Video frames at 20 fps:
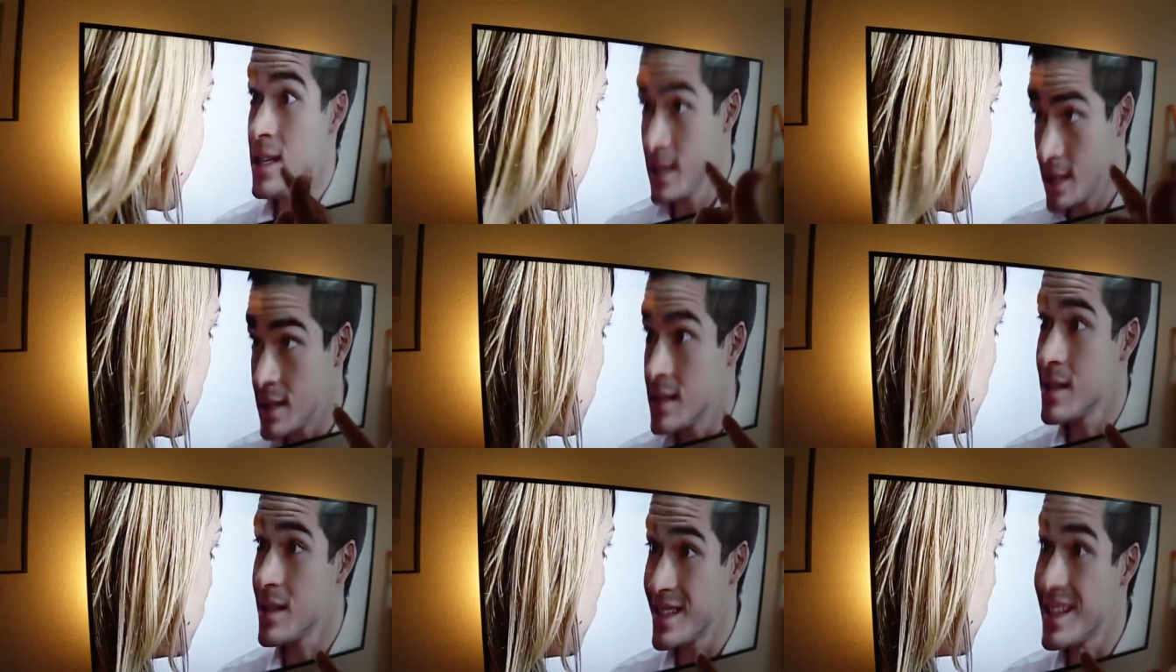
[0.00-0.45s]
every
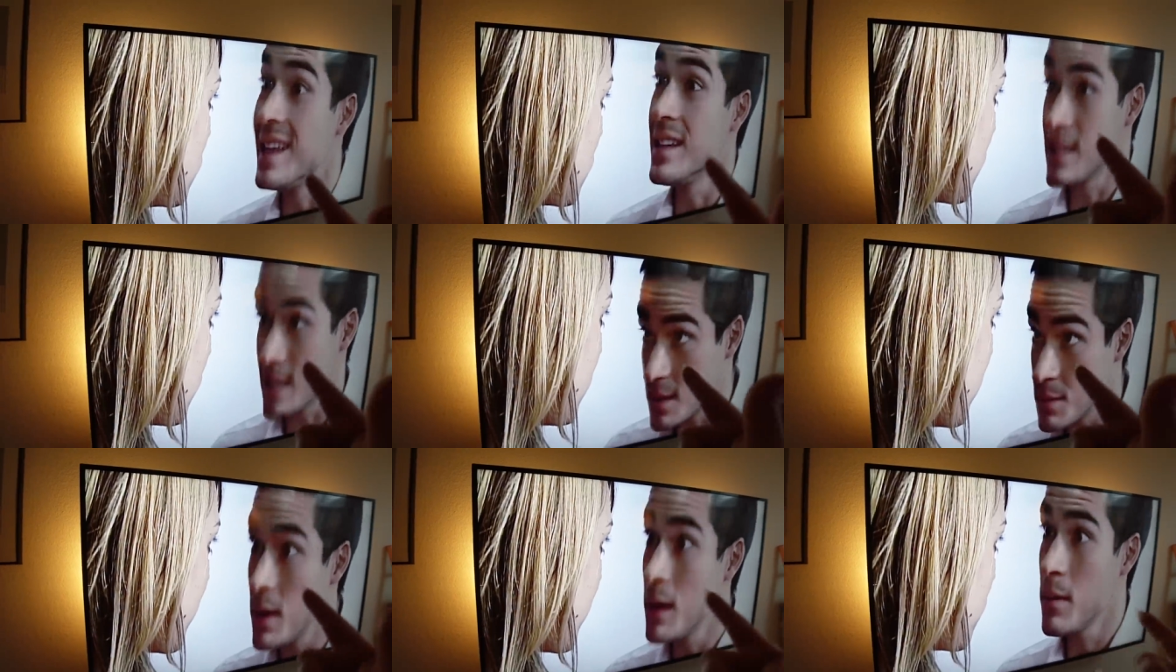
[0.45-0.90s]
morning I
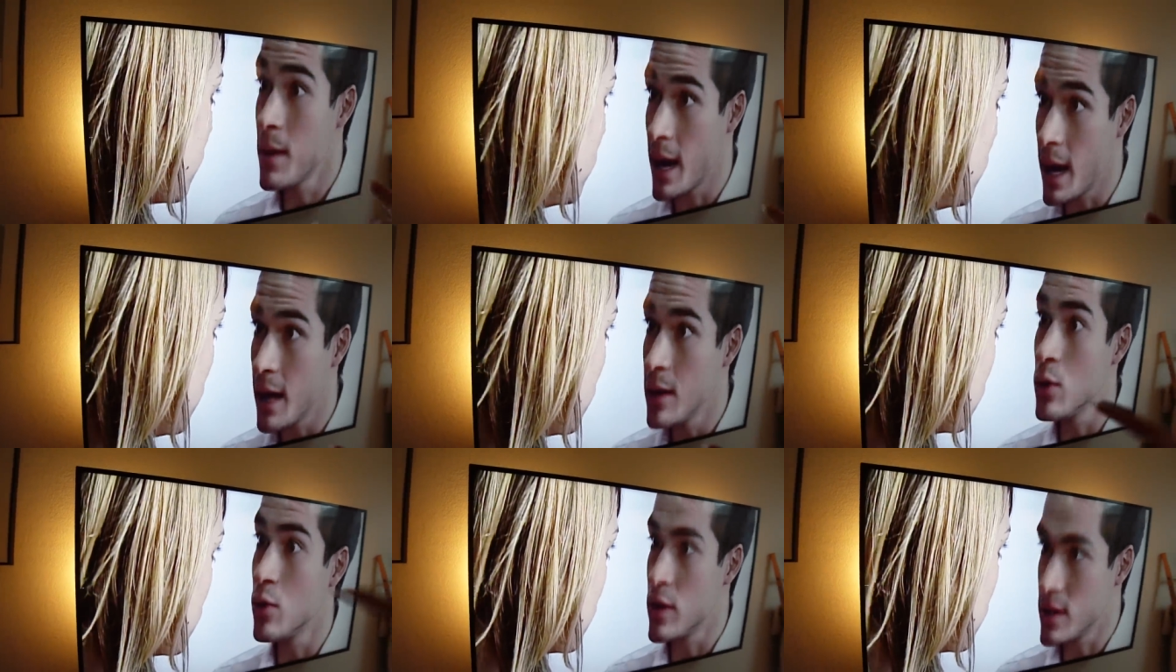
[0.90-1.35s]
watch
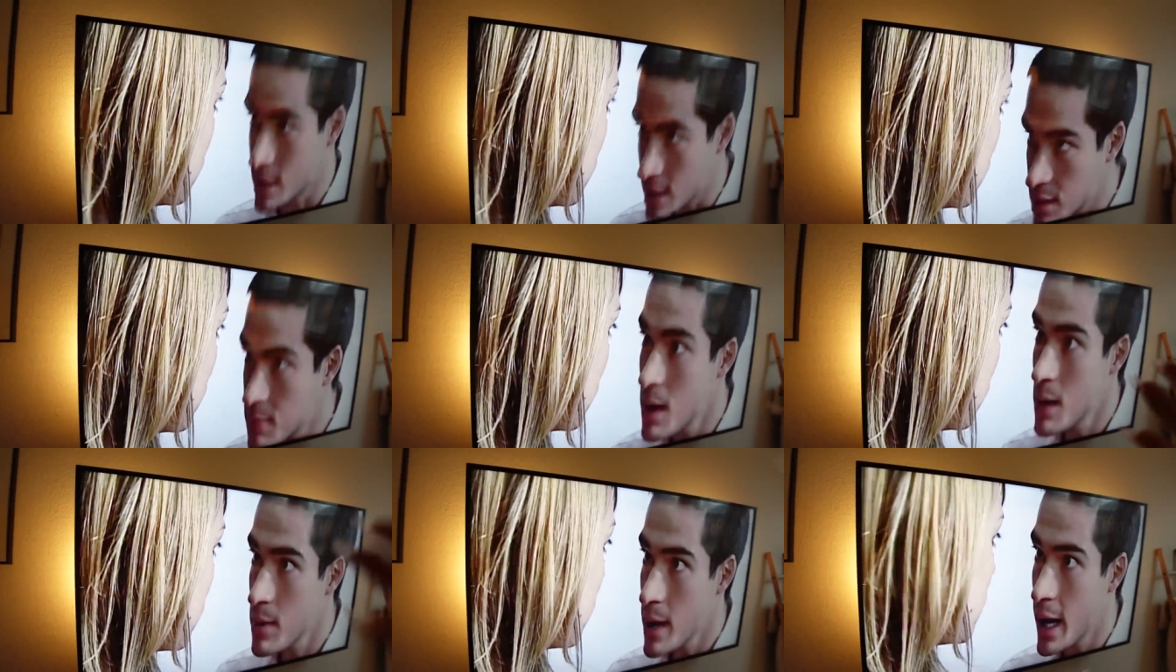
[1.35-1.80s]
Rebelde. That's part
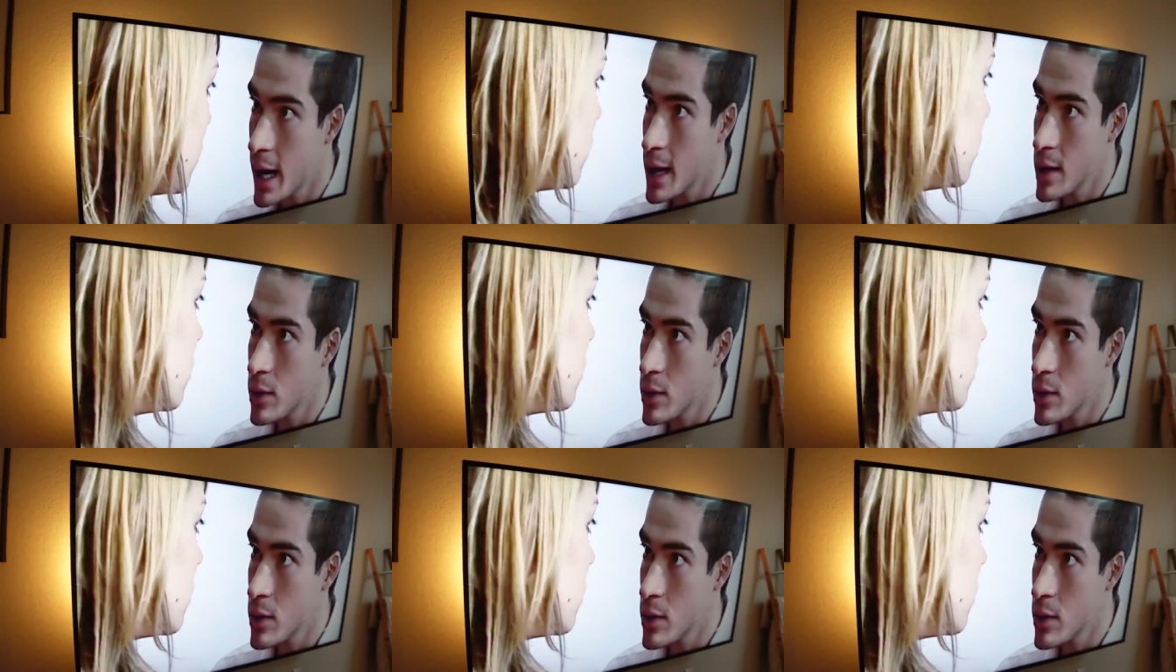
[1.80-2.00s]
of my morning